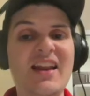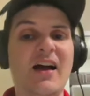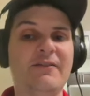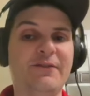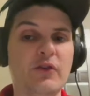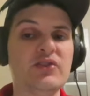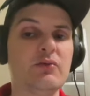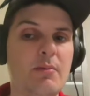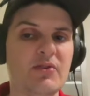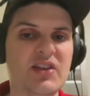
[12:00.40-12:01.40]
of first
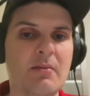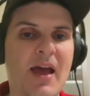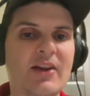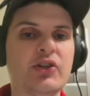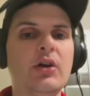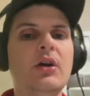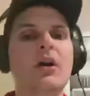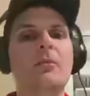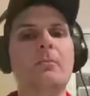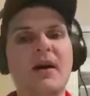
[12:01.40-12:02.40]
three percent match.
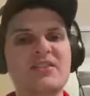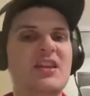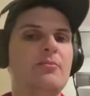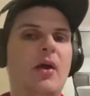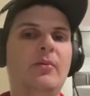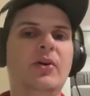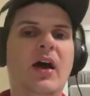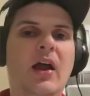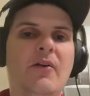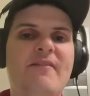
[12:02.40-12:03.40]
Must keep Robinhood I
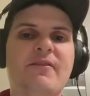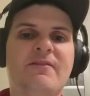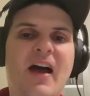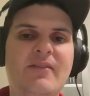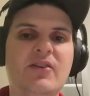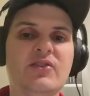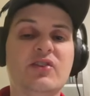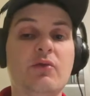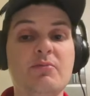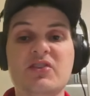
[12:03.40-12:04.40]
R A for five years. The
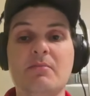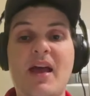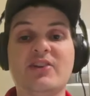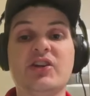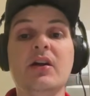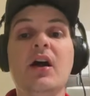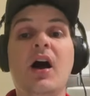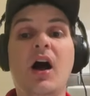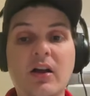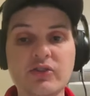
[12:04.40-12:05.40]
three percent matching
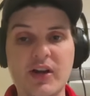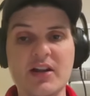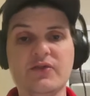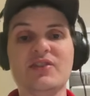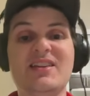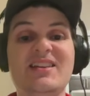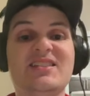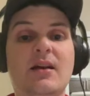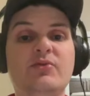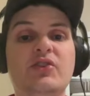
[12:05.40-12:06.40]
on transfers is
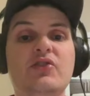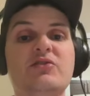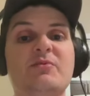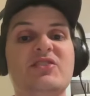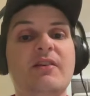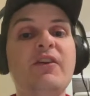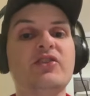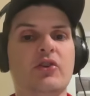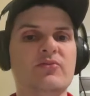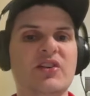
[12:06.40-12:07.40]
subject to specific
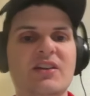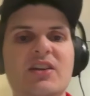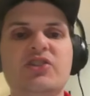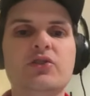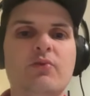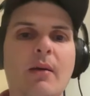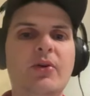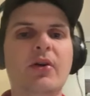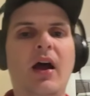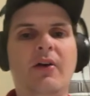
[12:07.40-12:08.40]
terms and conditions.
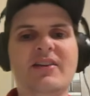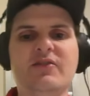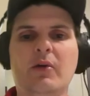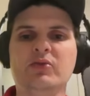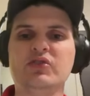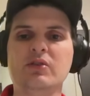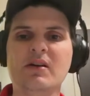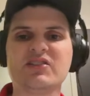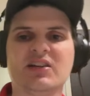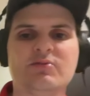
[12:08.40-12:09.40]
Robinhood I R A is available to U
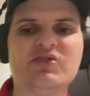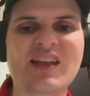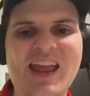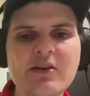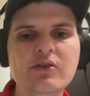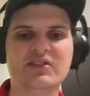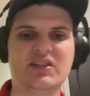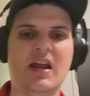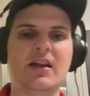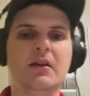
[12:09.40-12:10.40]
S customers in good
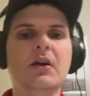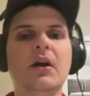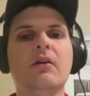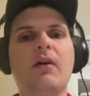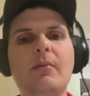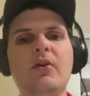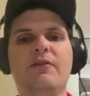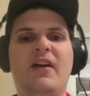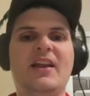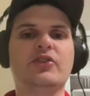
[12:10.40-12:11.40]
standing. Robinhood
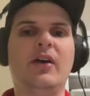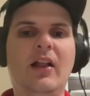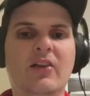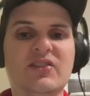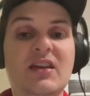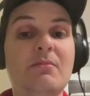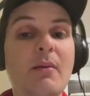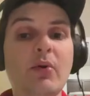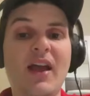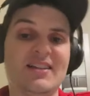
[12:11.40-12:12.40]
Financial L L C,
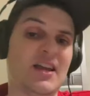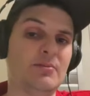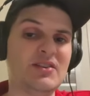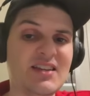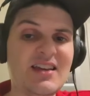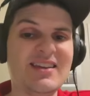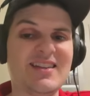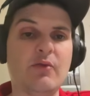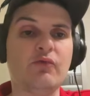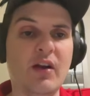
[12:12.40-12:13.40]
member S I P C, is
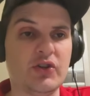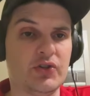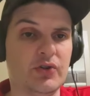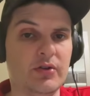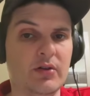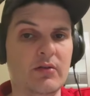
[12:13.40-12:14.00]
a registered